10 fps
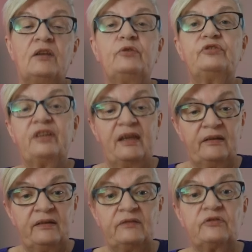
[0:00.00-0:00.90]

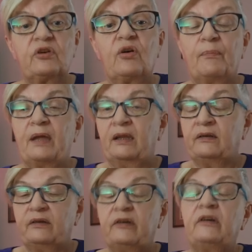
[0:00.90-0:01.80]
Lieutenant
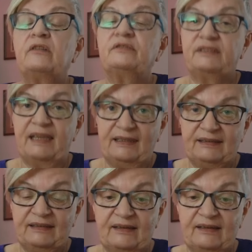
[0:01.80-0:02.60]
Commander Data,